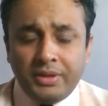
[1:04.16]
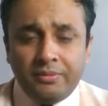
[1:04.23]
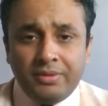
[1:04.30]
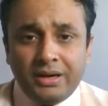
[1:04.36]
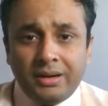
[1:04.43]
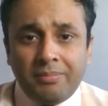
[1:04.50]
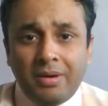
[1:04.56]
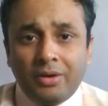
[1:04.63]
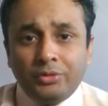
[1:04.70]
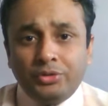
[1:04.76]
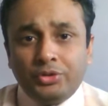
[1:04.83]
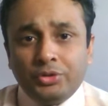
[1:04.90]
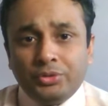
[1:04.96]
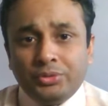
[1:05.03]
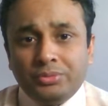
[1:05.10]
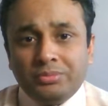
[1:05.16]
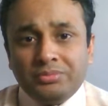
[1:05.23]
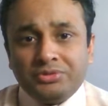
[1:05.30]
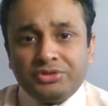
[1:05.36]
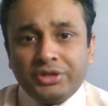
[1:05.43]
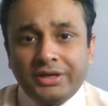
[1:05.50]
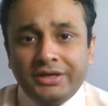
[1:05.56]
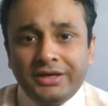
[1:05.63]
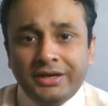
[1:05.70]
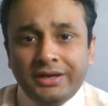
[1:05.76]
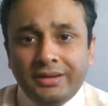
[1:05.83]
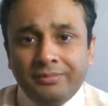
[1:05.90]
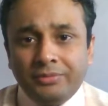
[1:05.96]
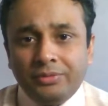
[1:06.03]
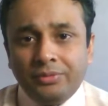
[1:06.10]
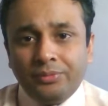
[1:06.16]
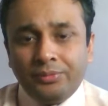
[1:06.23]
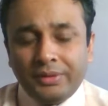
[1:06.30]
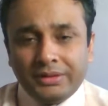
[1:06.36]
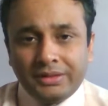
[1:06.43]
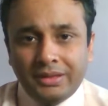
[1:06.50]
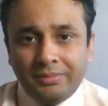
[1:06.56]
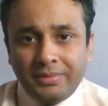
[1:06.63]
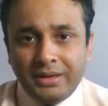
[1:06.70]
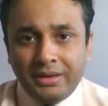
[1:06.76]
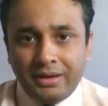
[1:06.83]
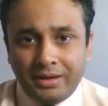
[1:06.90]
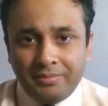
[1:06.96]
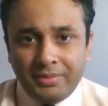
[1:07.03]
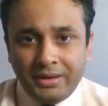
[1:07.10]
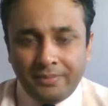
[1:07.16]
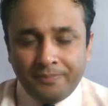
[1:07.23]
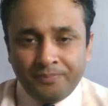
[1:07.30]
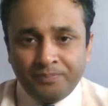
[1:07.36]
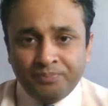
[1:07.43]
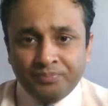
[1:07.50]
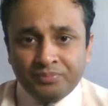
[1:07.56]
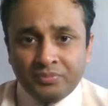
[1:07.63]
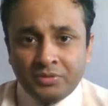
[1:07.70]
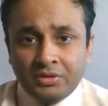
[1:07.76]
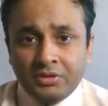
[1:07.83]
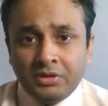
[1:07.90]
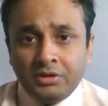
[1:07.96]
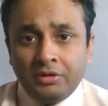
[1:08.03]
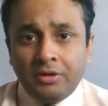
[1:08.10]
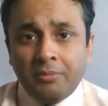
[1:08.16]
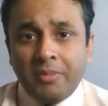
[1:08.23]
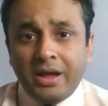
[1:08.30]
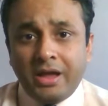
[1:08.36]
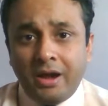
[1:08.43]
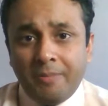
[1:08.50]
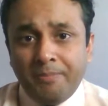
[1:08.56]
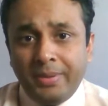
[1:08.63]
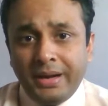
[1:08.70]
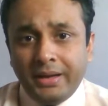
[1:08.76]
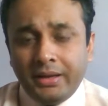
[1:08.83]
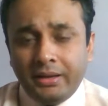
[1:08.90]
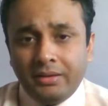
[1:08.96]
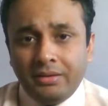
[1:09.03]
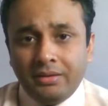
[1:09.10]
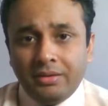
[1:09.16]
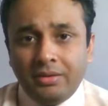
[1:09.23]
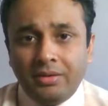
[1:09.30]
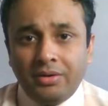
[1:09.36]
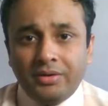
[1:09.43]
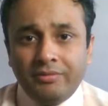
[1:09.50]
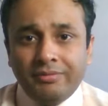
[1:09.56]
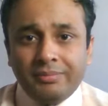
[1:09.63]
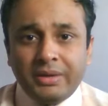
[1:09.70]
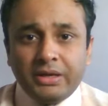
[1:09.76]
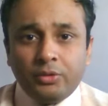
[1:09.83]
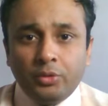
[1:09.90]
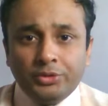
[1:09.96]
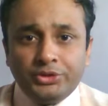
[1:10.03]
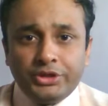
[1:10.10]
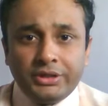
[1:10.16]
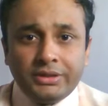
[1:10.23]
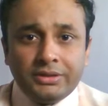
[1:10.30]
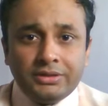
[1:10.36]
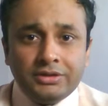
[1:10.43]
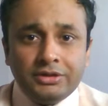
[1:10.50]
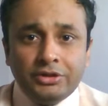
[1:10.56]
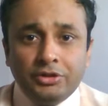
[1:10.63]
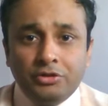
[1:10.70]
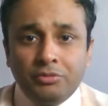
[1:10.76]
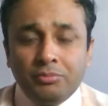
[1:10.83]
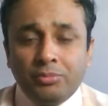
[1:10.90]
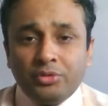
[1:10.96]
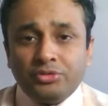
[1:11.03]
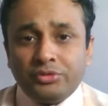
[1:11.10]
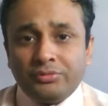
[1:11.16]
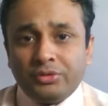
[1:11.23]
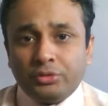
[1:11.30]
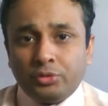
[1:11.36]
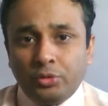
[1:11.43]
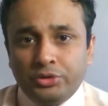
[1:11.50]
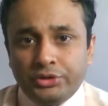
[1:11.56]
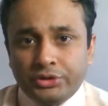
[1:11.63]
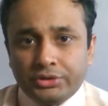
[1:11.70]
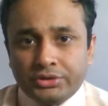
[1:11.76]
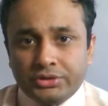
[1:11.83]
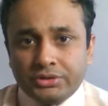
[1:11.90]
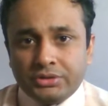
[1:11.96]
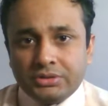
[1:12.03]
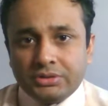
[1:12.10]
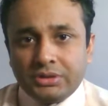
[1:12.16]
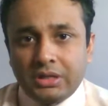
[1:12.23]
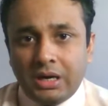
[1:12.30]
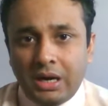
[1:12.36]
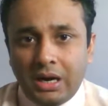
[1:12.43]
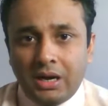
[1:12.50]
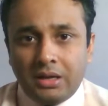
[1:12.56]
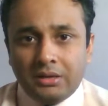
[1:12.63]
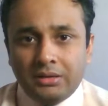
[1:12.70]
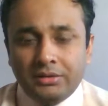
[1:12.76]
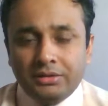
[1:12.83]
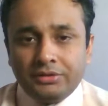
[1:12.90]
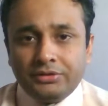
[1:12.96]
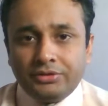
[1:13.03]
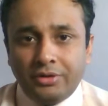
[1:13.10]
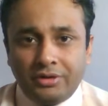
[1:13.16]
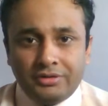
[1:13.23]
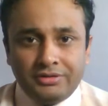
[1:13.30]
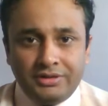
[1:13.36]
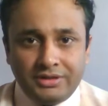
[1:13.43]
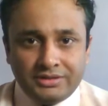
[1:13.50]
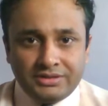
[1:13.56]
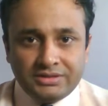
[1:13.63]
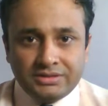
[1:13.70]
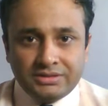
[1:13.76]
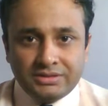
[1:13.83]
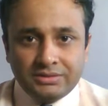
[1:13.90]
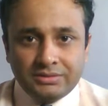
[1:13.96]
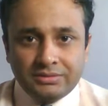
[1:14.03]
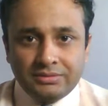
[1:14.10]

they were about to surrender him to Vietnamese army. Now, by upbringing or even by coaching, most of the soldiers are taught this.